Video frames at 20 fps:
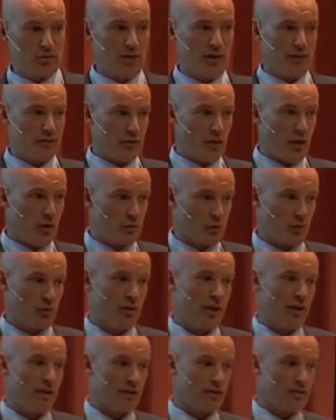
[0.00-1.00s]
to have the homes
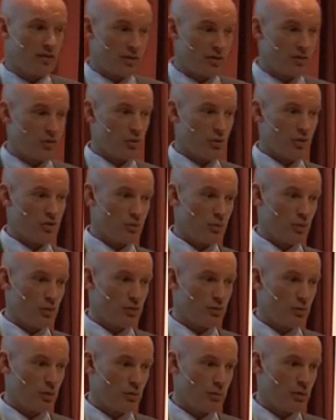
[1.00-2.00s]
connected as soon as
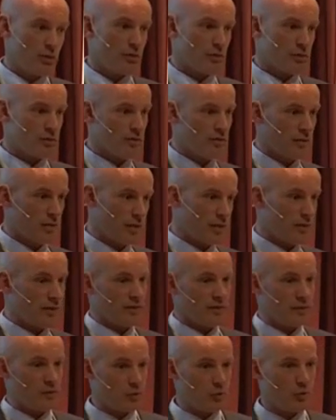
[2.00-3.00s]
possible, because the target
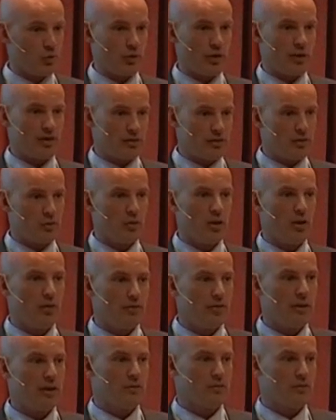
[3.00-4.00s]
is to connect
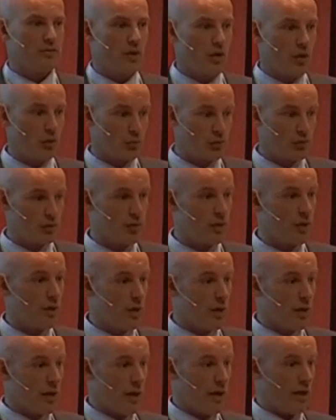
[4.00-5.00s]
2,500 homes
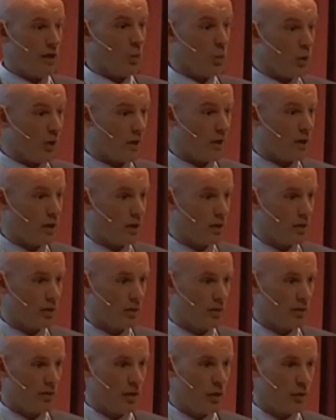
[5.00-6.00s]
in a week,
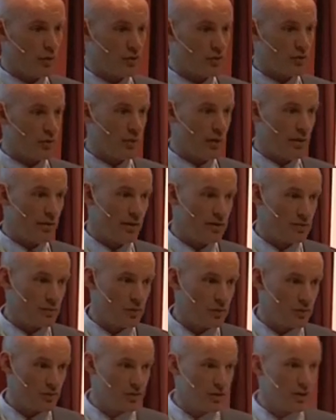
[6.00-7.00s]
you know, in some areas.
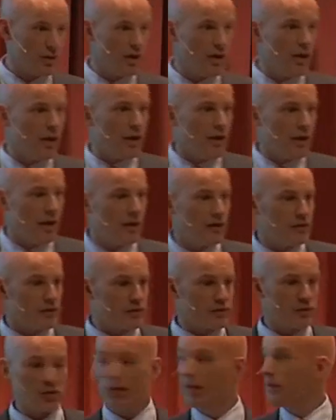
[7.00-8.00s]

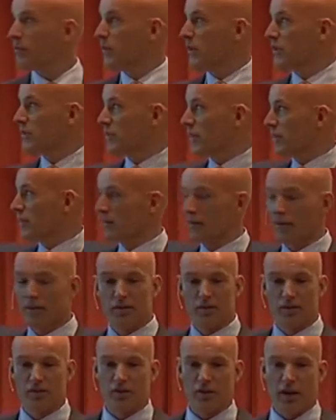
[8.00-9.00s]
So that means that
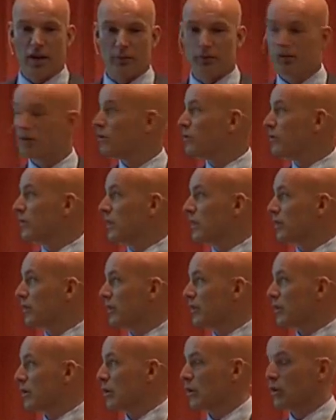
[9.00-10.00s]
this is absolutely
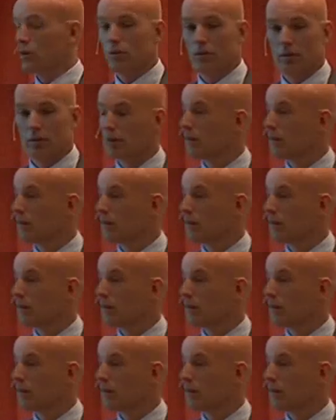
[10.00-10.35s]
critical.